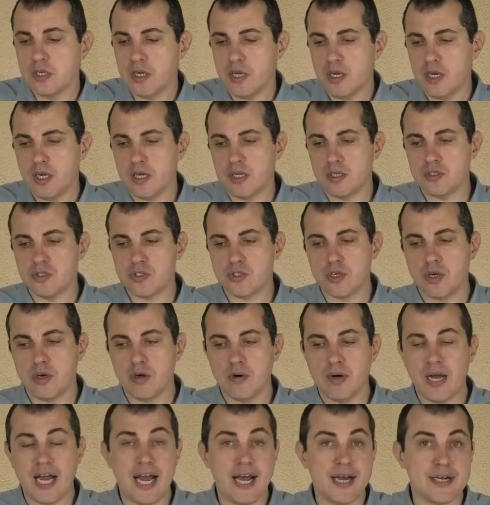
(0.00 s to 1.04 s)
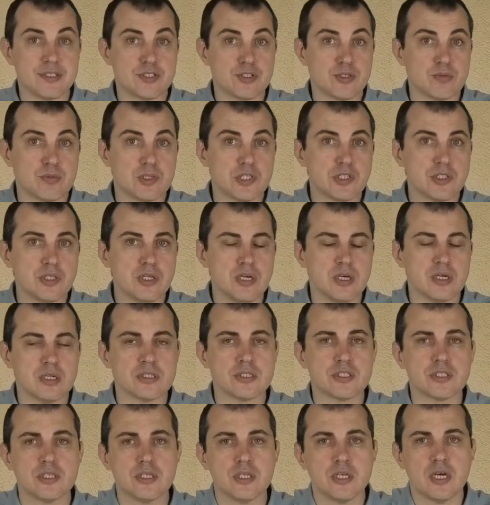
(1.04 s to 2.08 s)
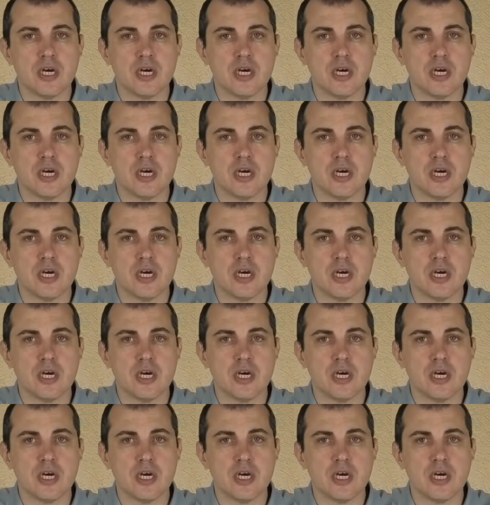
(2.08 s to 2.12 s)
And so as a result,